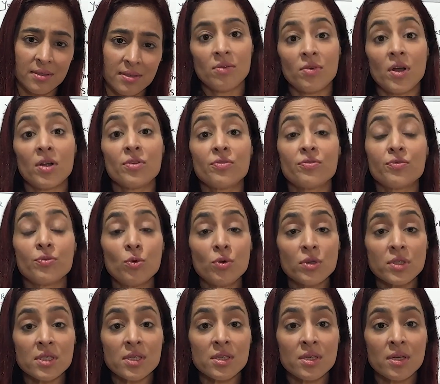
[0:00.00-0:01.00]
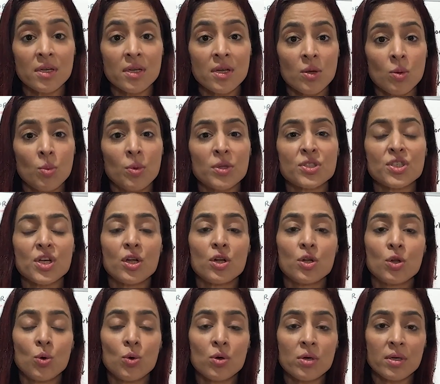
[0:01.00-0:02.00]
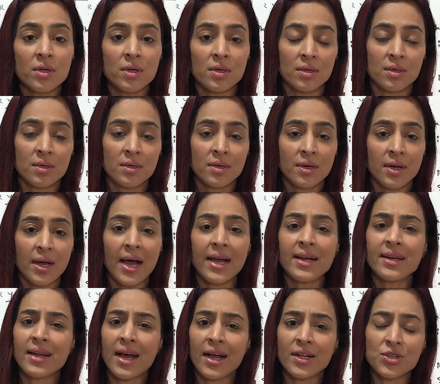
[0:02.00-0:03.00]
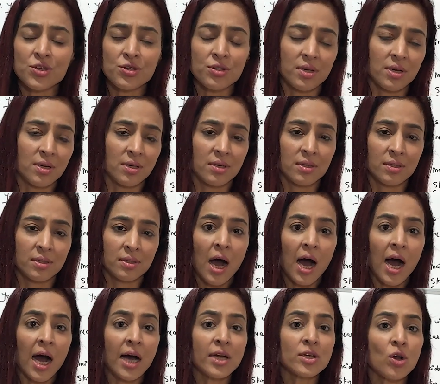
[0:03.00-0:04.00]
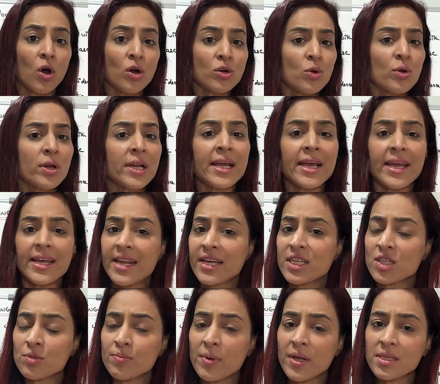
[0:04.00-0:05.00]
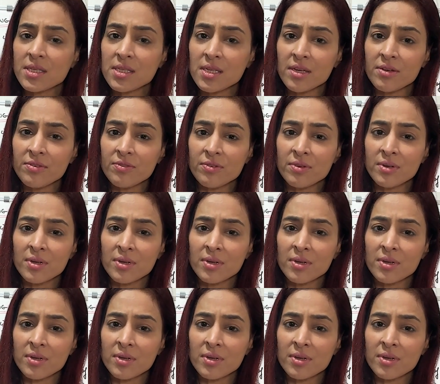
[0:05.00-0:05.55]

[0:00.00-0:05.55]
while foods which are local and natural are not only inexpensive